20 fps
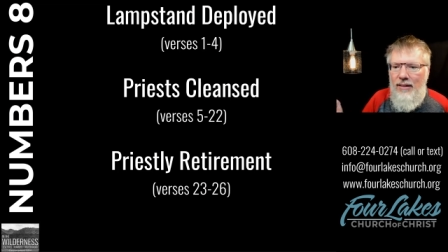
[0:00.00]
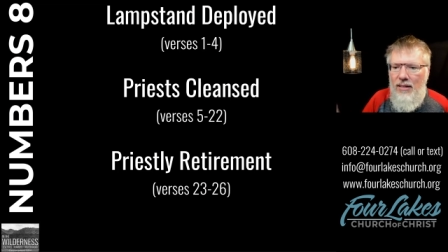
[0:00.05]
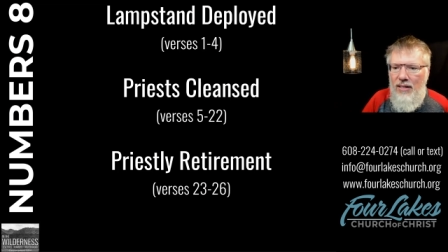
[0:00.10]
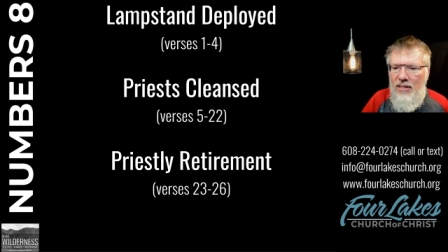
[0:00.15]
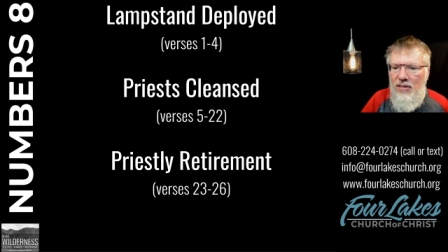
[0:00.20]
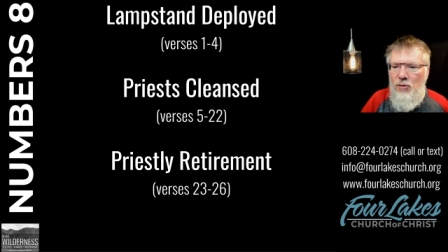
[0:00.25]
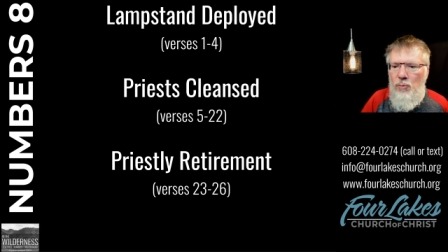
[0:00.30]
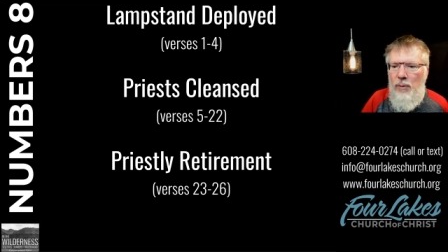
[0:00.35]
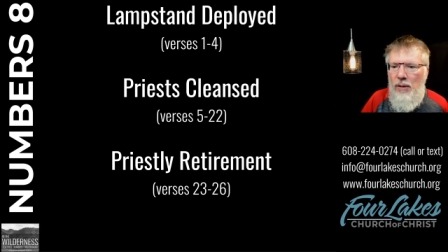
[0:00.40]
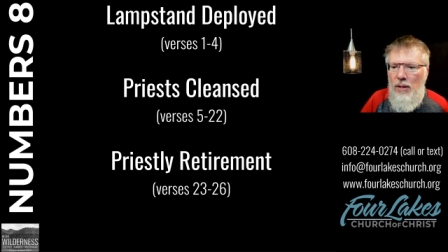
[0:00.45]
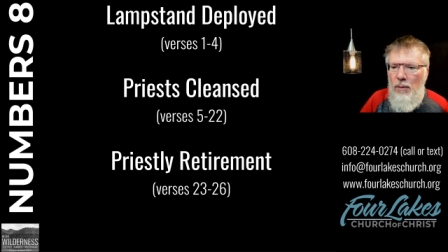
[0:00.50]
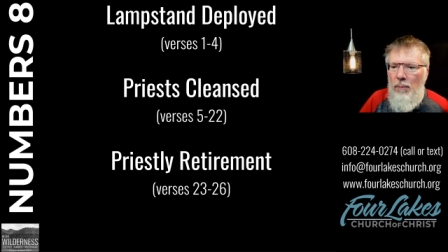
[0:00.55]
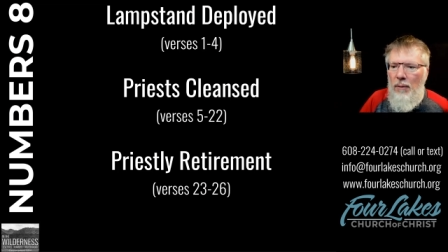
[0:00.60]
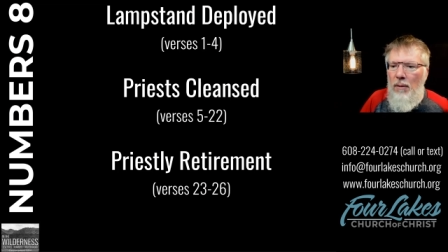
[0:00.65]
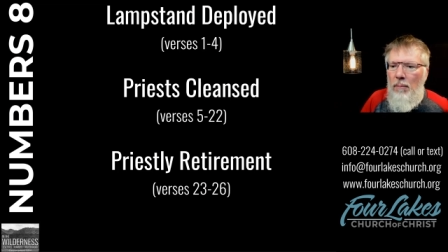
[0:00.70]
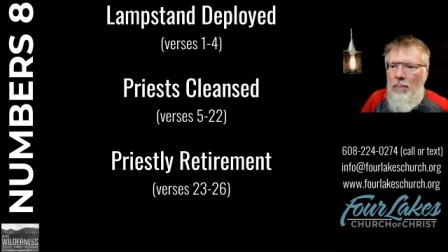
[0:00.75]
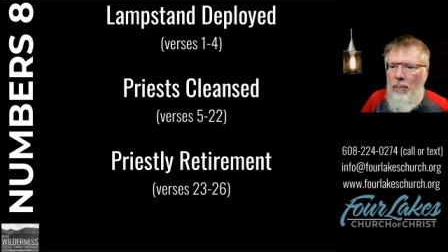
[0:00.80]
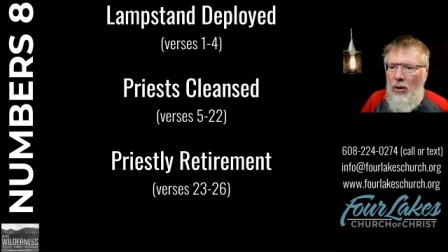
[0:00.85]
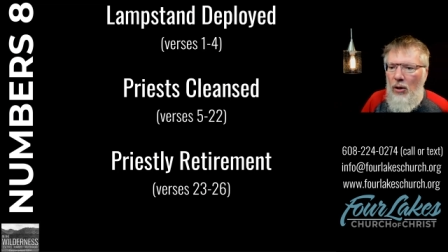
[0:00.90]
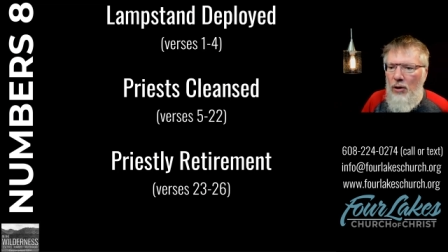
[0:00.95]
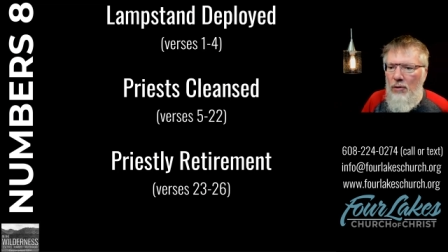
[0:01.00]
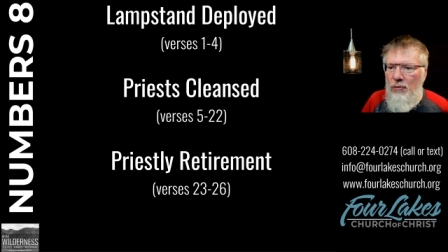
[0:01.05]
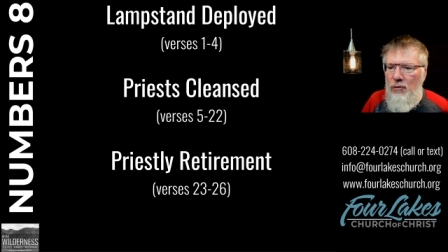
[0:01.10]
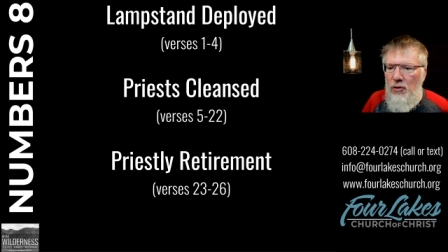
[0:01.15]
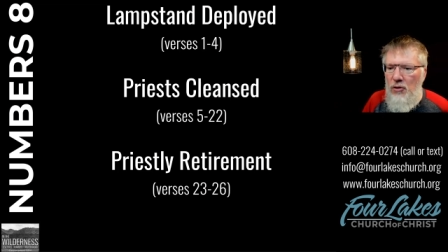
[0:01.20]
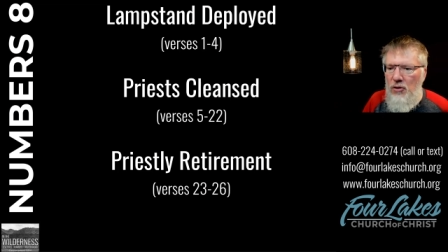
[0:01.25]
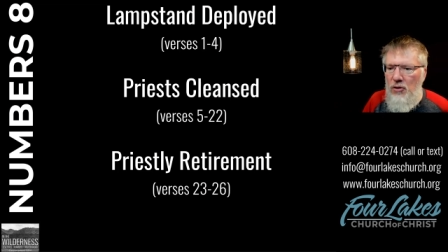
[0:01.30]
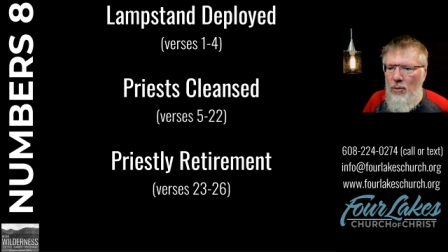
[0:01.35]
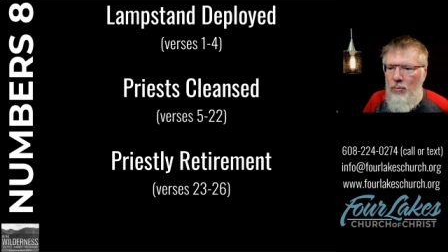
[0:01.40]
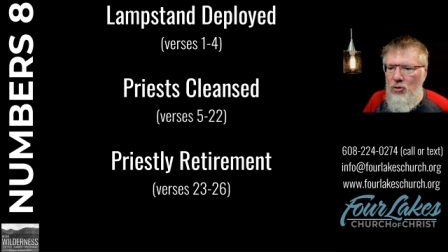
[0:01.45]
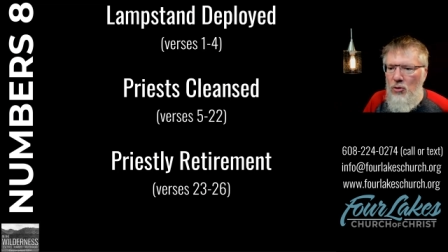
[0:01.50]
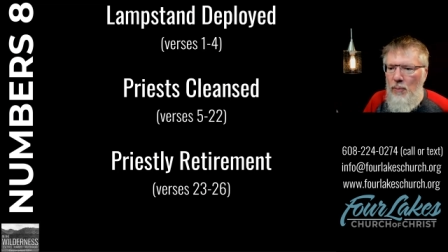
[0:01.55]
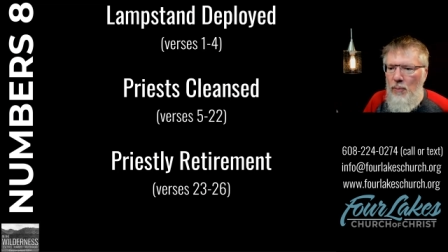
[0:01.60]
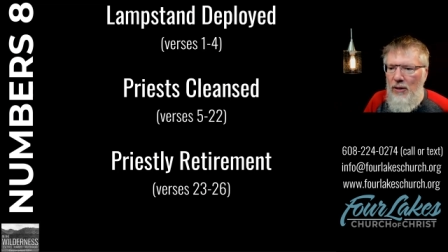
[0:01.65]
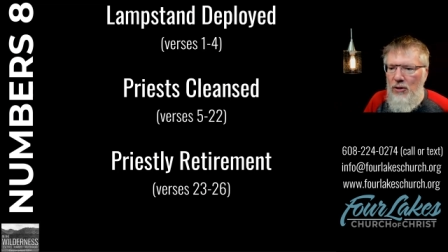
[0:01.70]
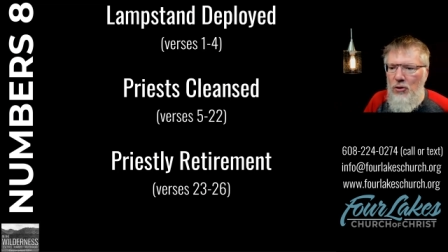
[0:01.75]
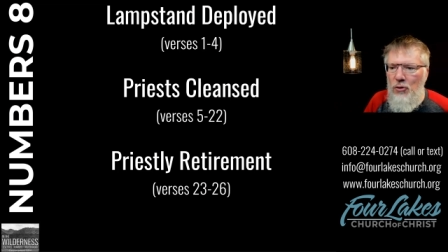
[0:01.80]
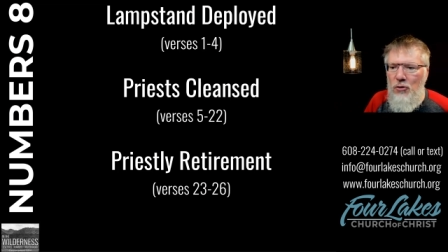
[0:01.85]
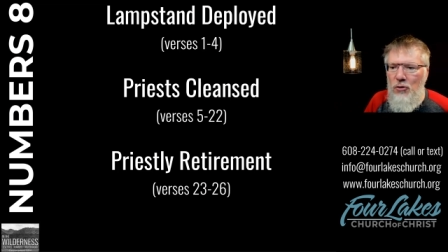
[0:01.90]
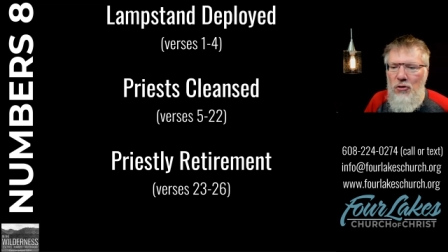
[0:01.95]
these people apart for some
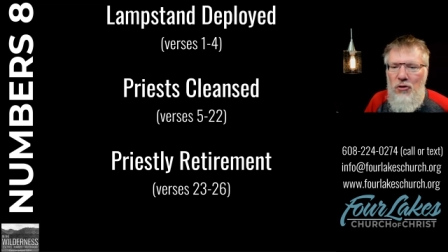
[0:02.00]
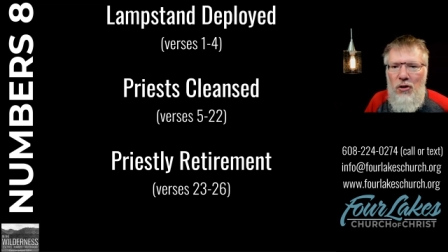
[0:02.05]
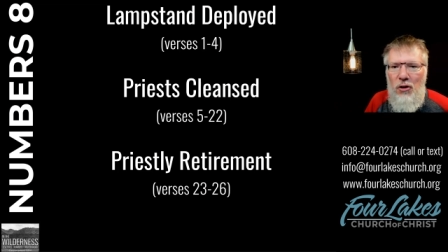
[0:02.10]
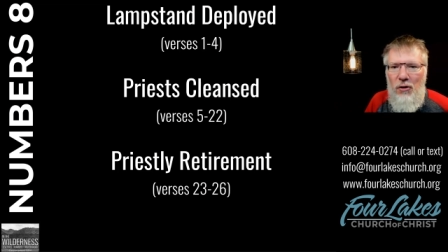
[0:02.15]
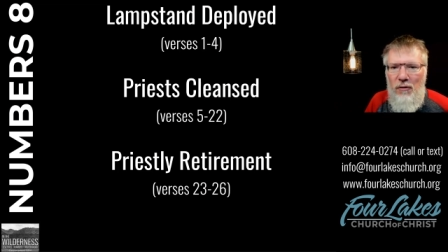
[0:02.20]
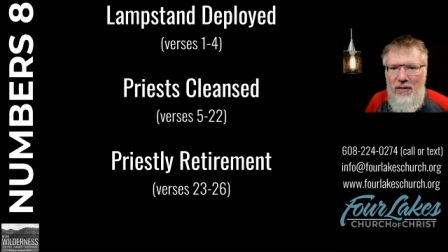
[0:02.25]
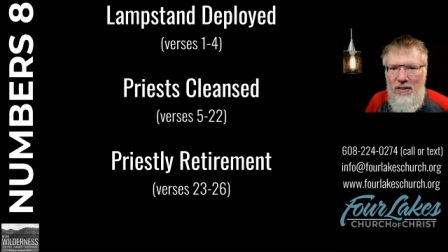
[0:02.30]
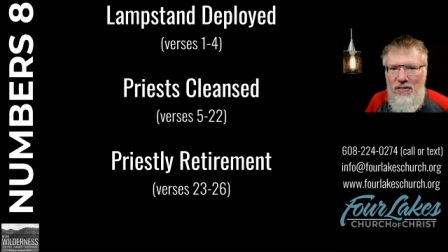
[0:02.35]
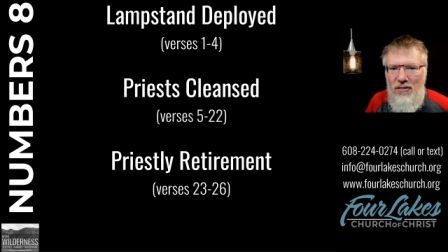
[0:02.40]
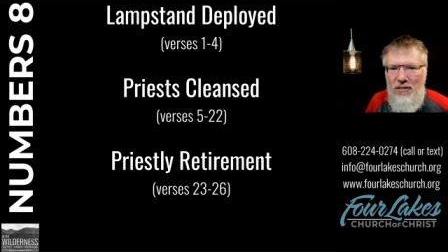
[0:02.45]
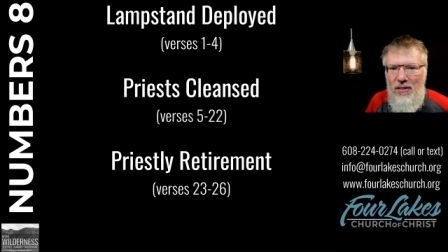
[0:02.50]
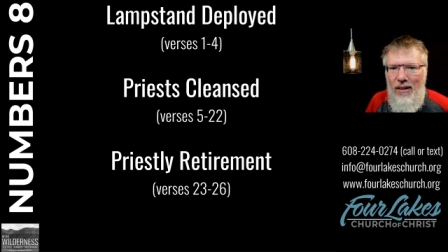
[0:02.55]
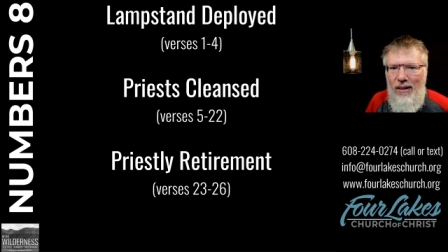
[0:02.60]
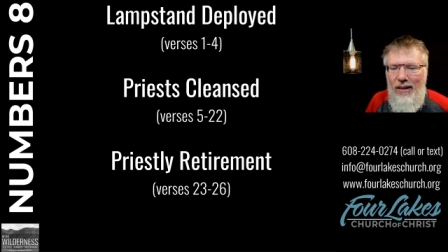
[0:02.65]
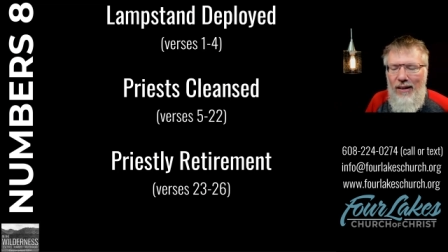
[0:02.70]
special service.